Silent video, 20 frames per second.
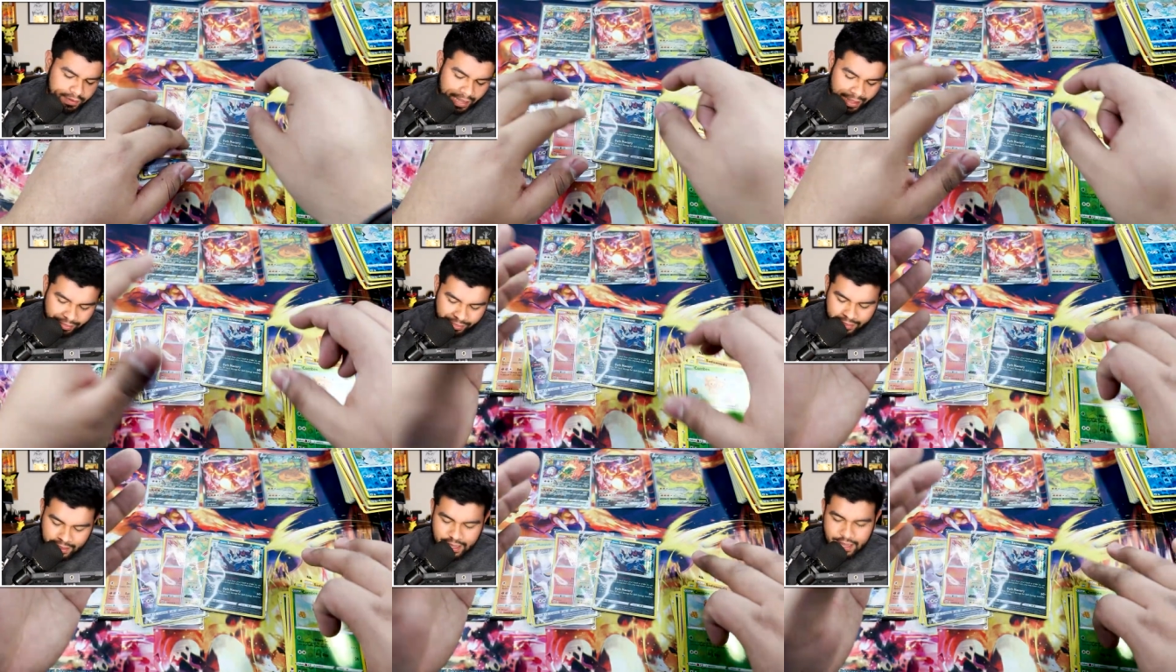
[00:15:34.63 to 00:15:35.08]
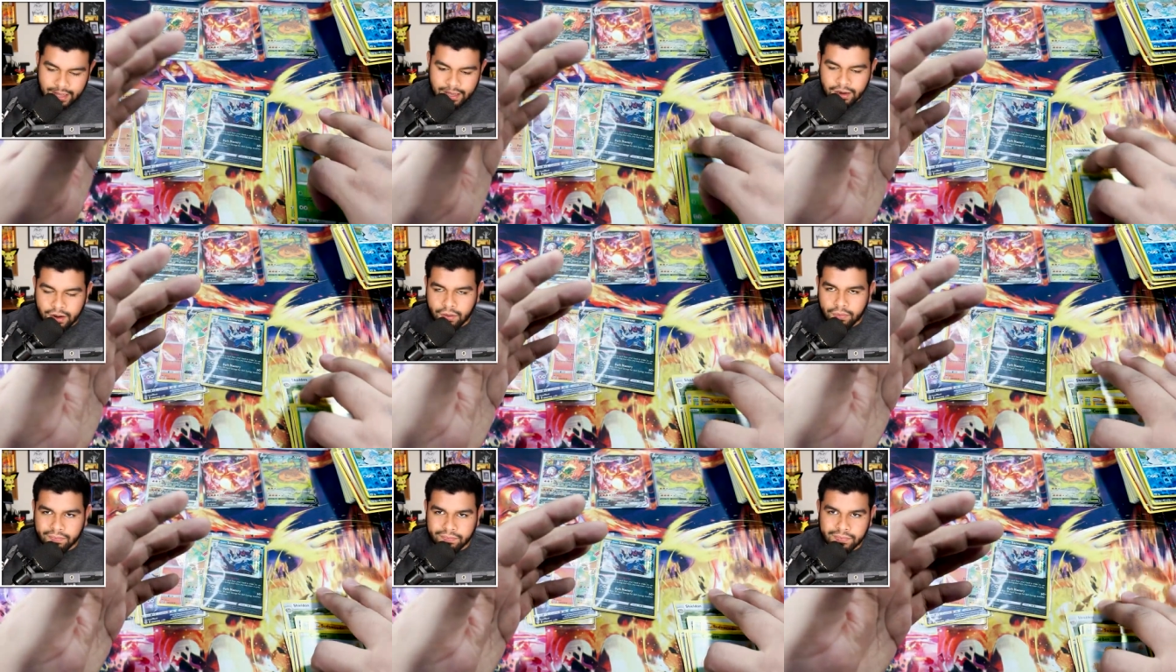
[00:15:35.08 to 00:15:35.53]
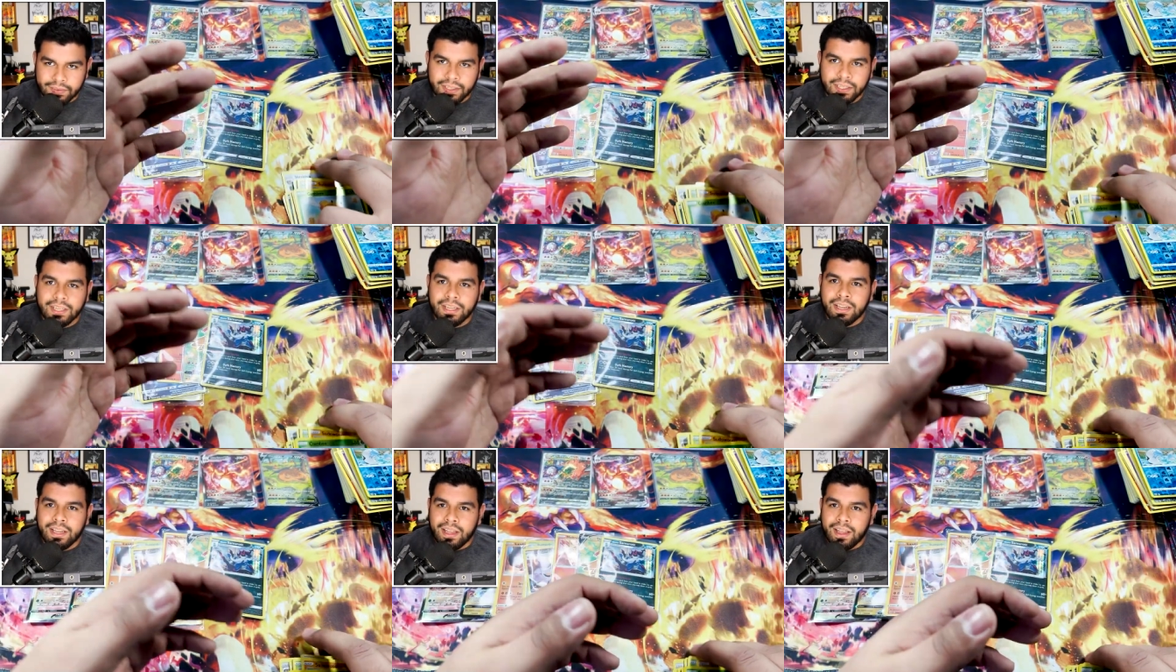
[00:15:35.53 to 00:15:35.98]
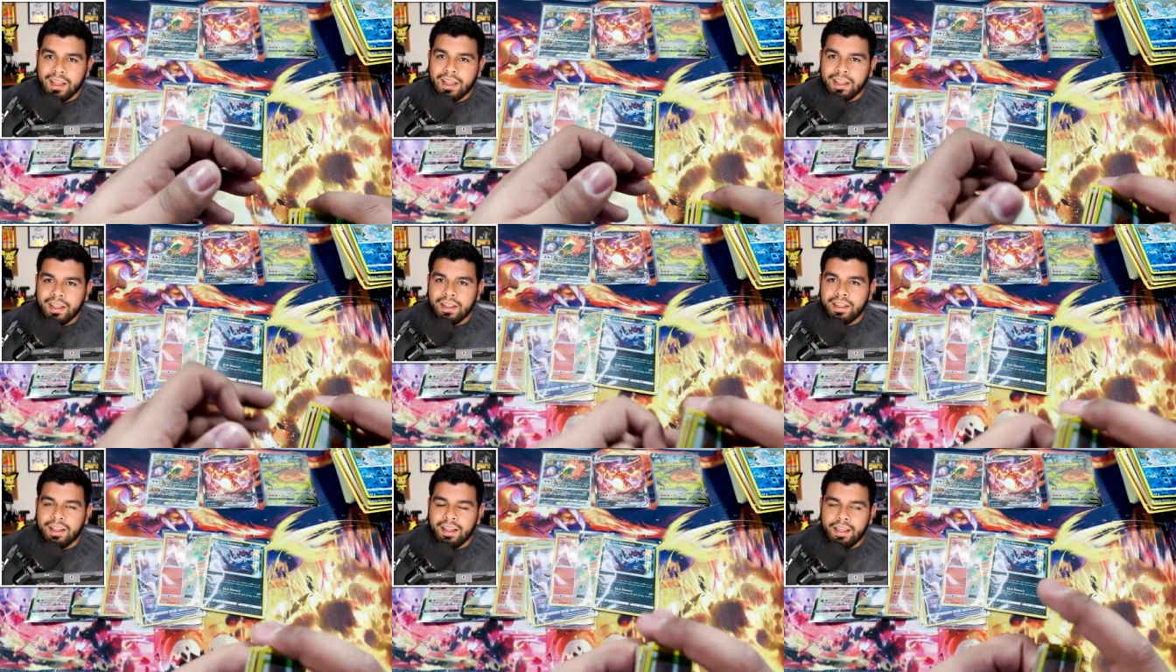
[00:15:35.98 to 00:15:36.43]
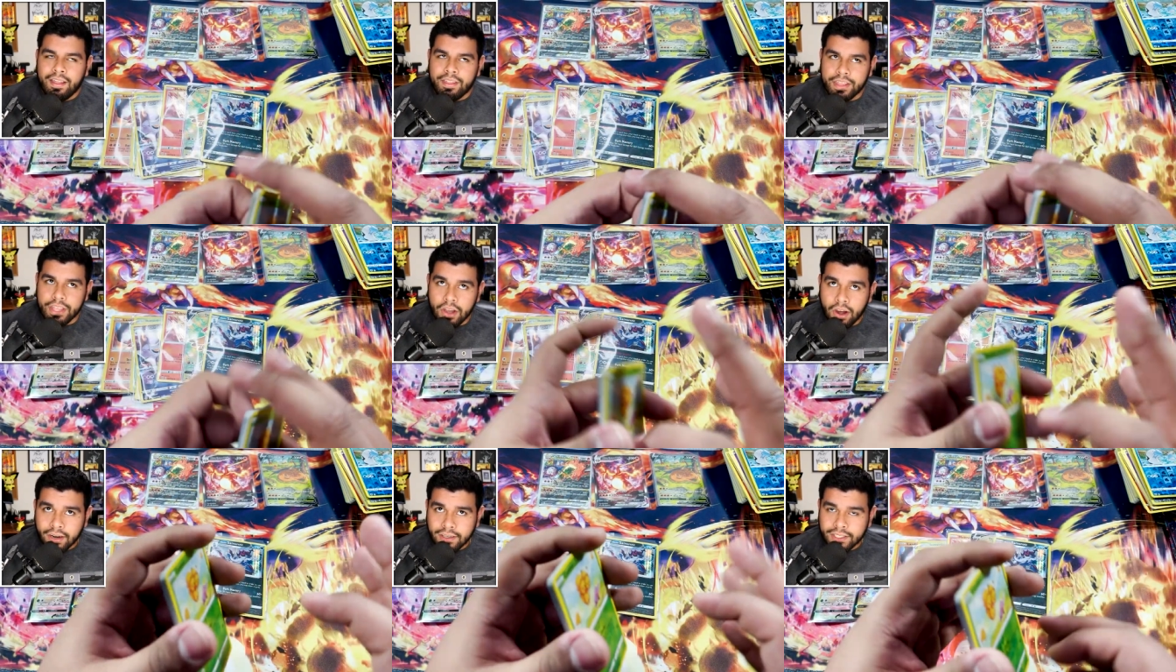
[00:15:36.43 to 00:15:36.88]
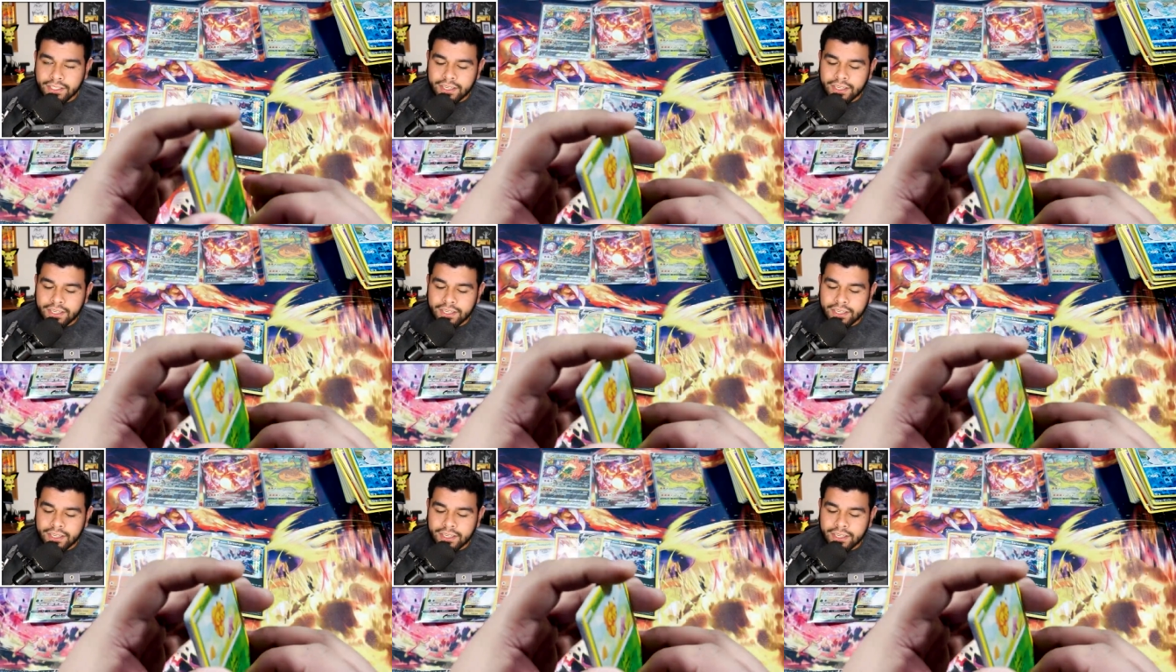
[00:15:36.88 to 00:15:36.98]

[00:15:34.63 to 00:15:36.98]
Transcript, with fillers: Not the, you know, the art